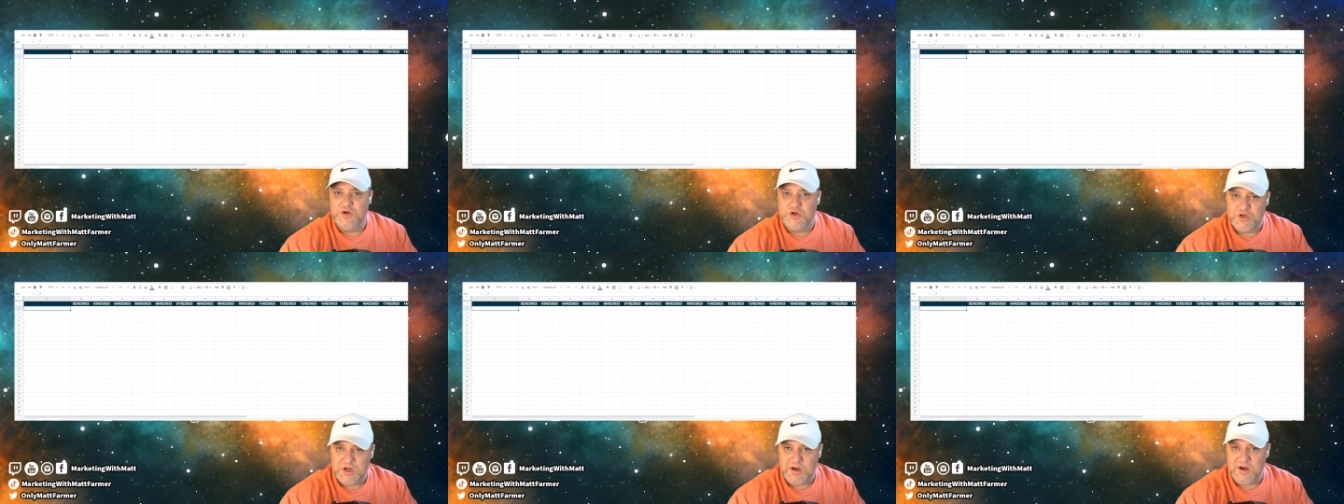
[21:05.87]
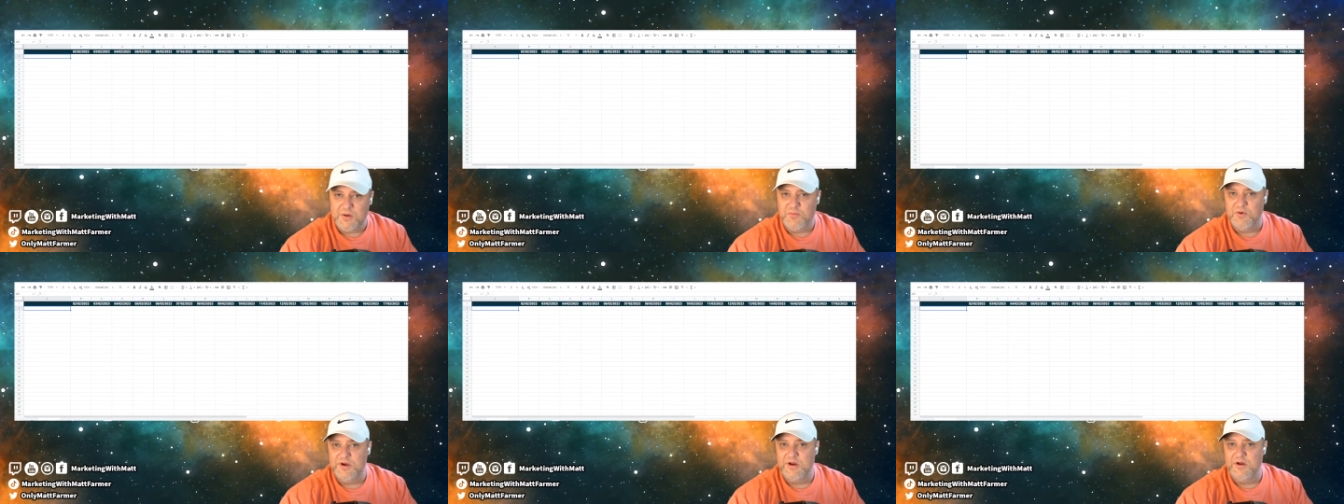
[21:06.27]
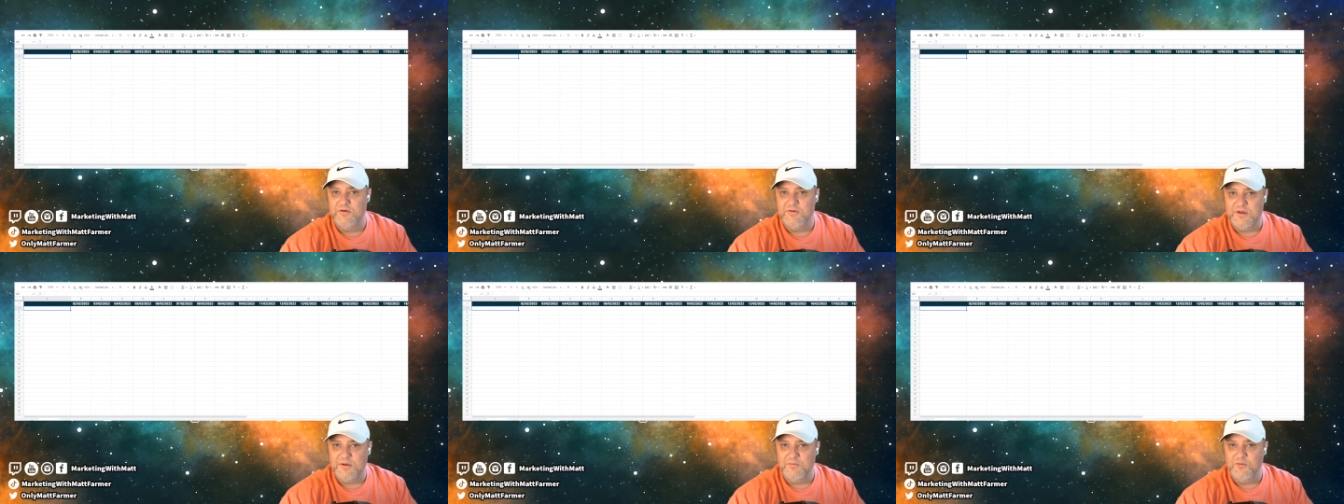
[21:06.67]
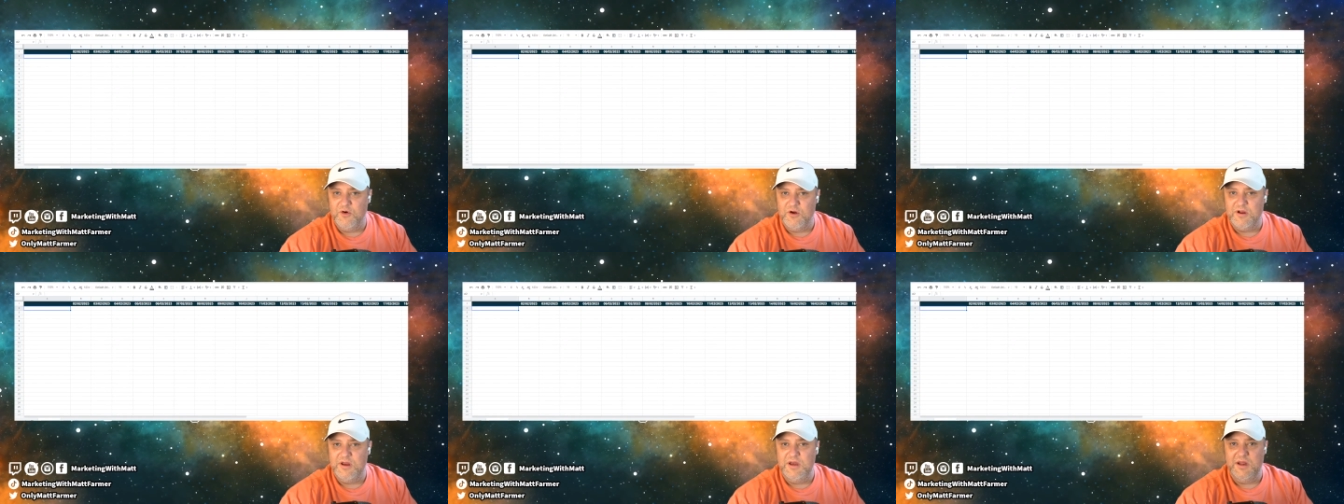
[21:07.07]
Shut up, Windows. I'm
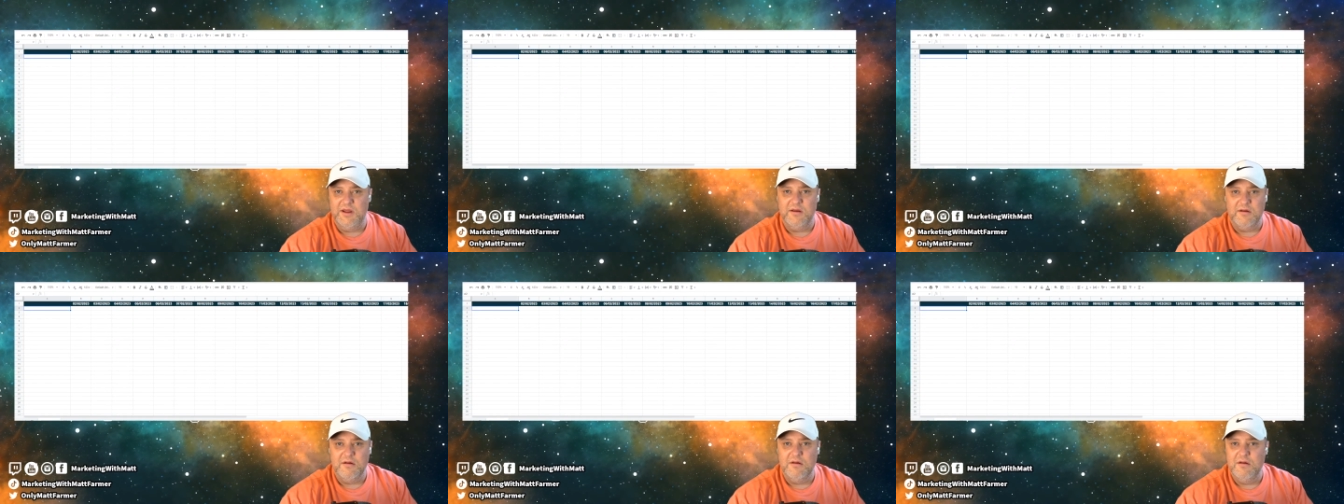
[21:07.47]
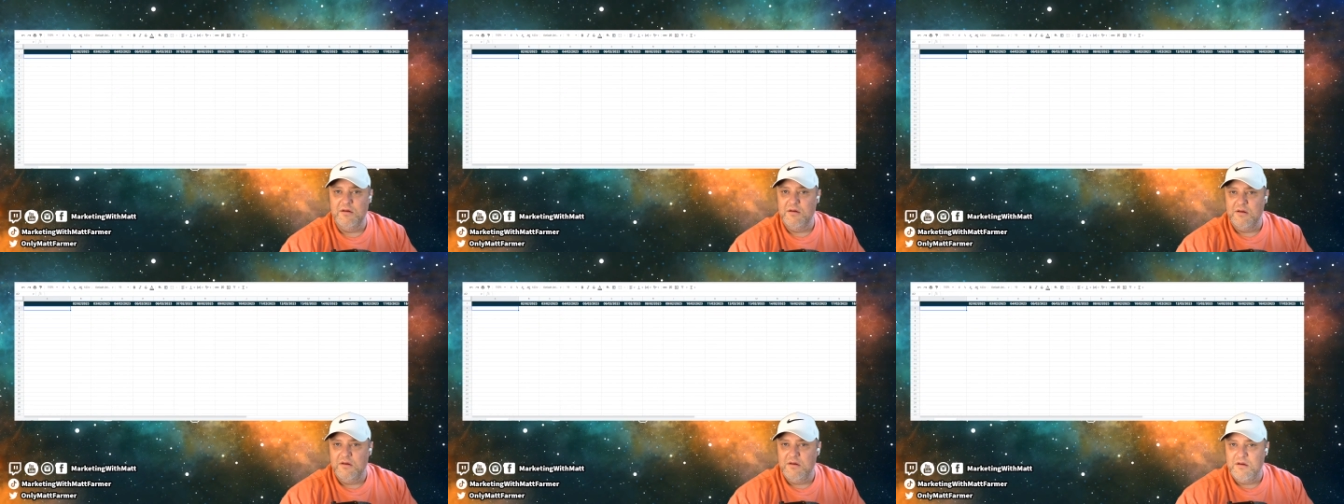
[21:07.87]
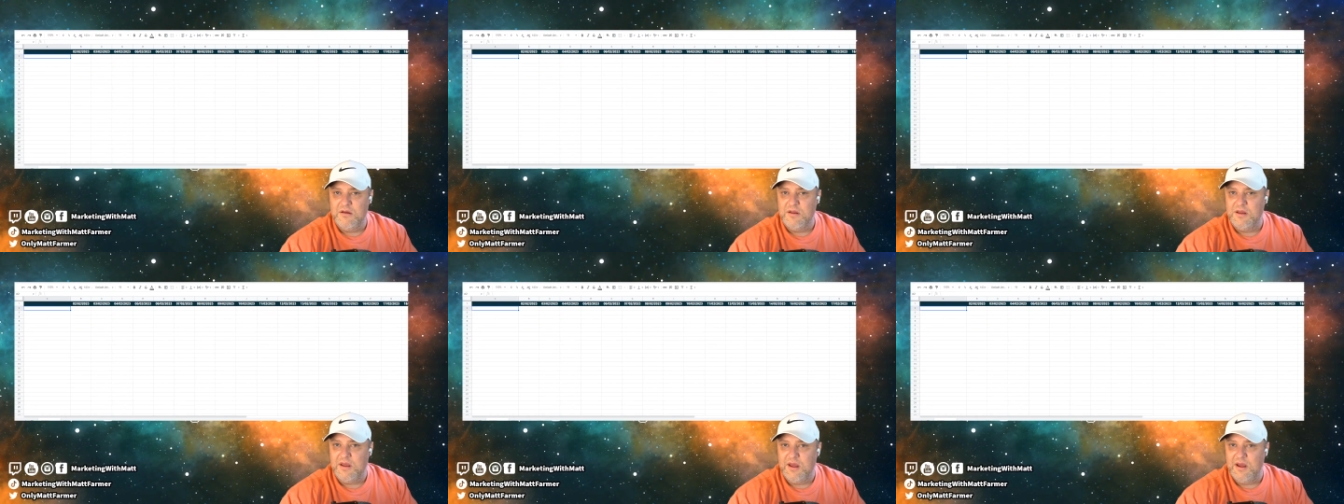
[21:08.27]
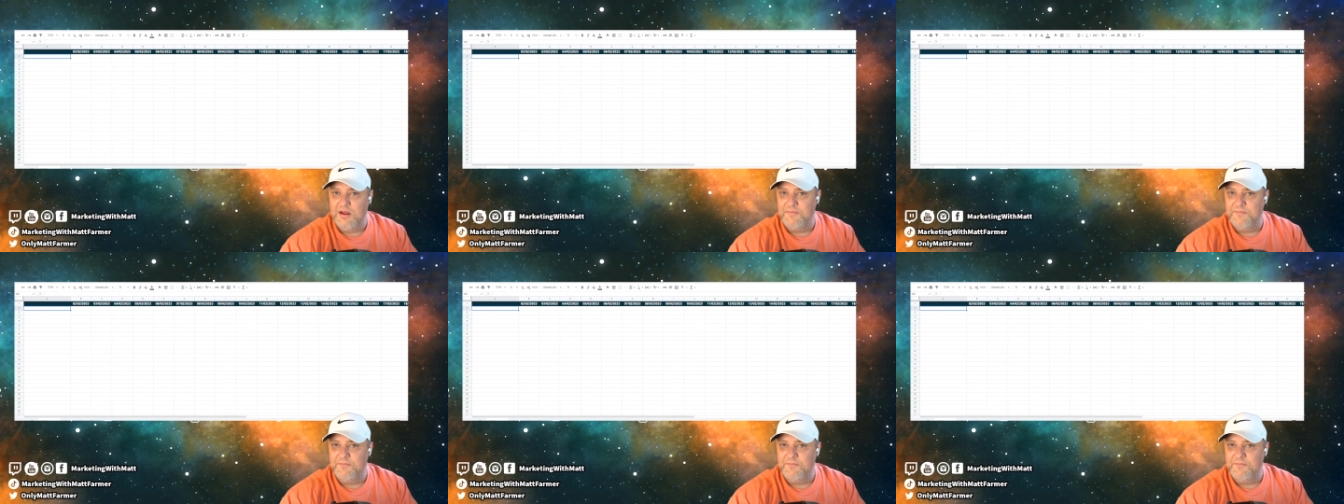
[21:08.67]
working here. Okay.